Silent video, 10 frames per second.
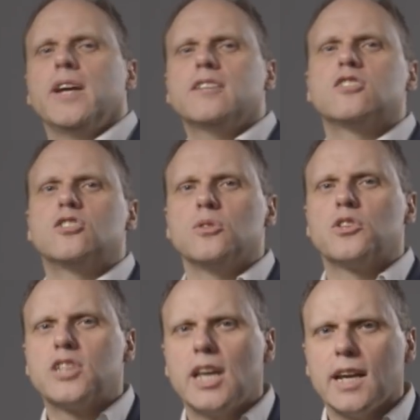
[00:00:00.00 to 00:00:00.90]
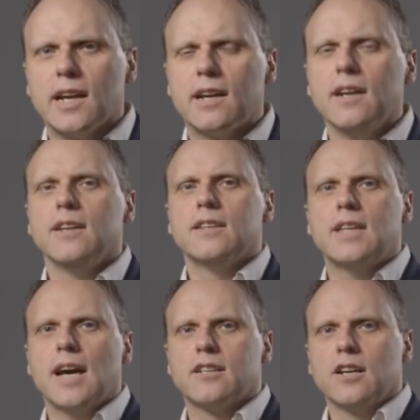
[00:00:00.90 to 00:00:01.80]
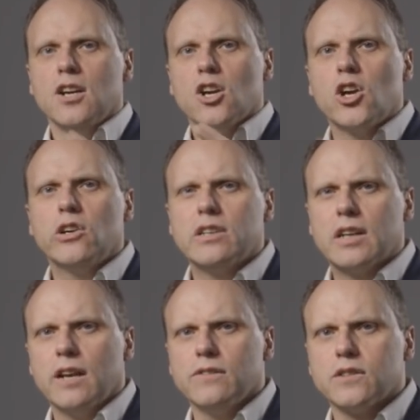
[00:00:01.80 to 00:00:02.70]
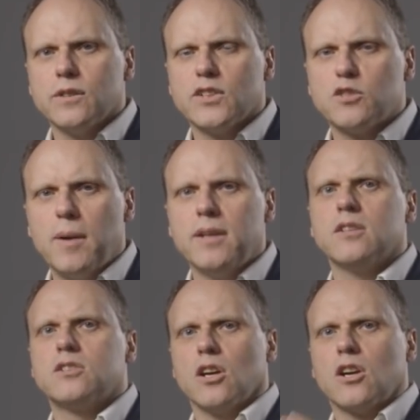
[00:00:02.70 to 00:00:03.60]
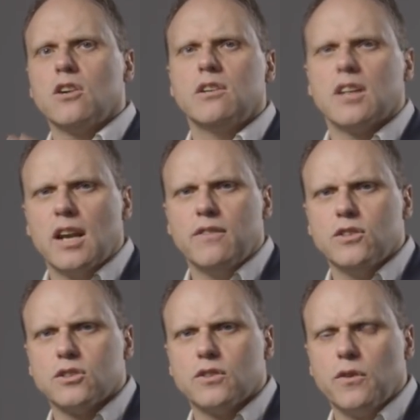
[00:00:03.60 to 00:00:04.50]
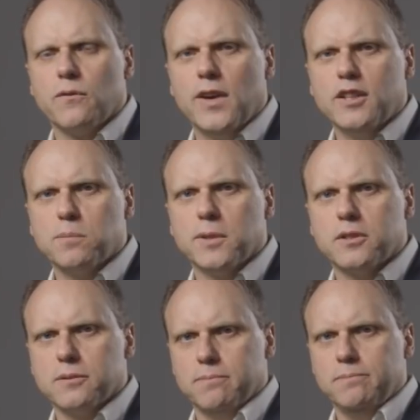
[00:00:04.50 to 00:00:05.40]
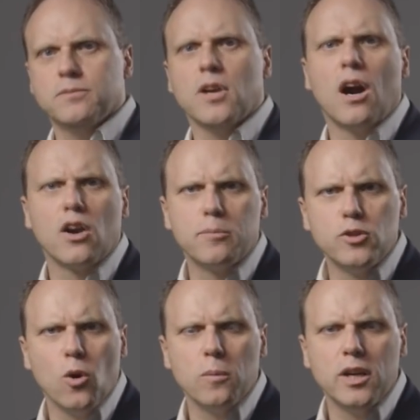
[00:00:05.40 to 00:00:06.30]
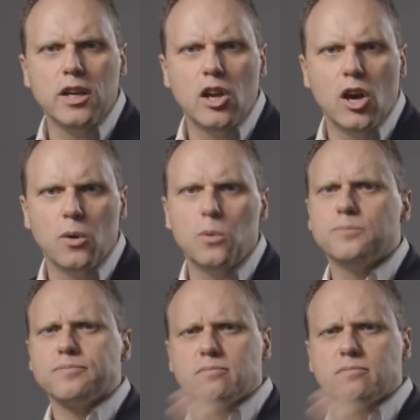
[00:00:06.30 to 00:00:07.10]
is to think that current levels of expenditure, current levels of investment are abnormally low,